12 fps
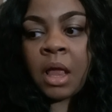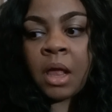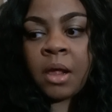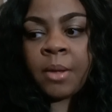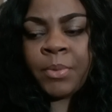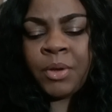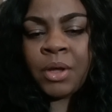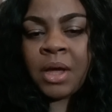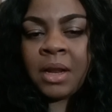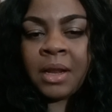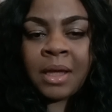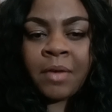Um, you know
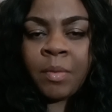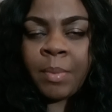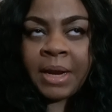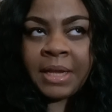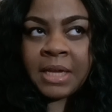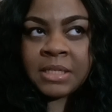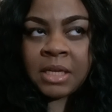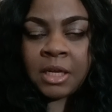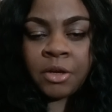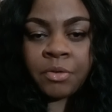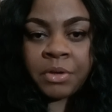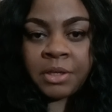how like everybody gets
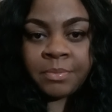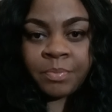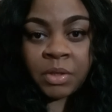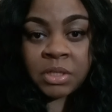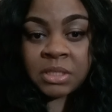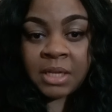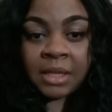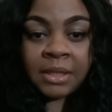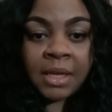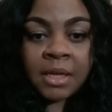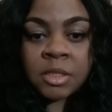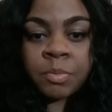angry and they'll say
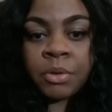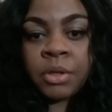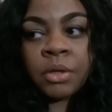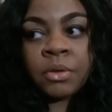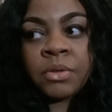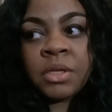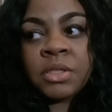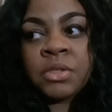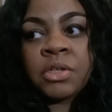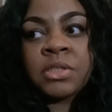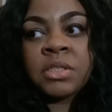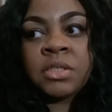things, but no, these
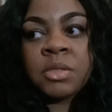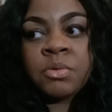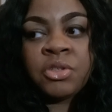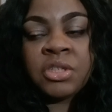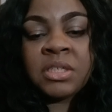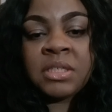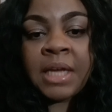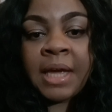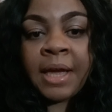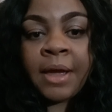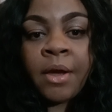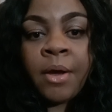narcissists would just
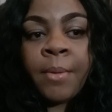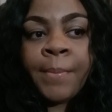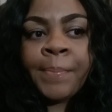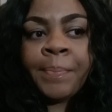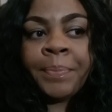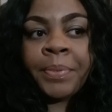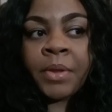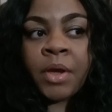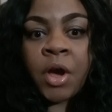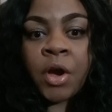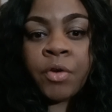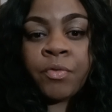say
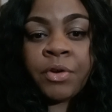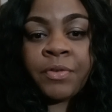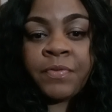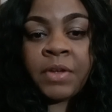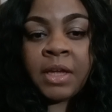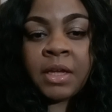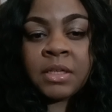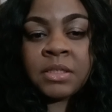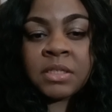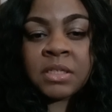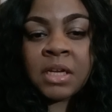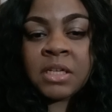horrific,
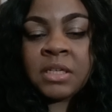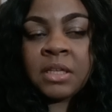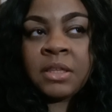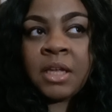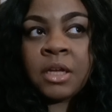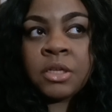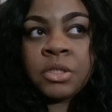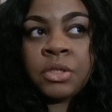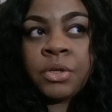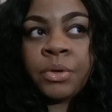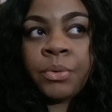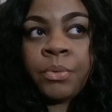disgusting things to
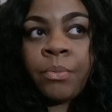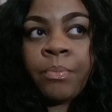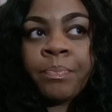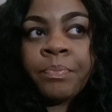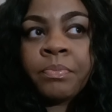you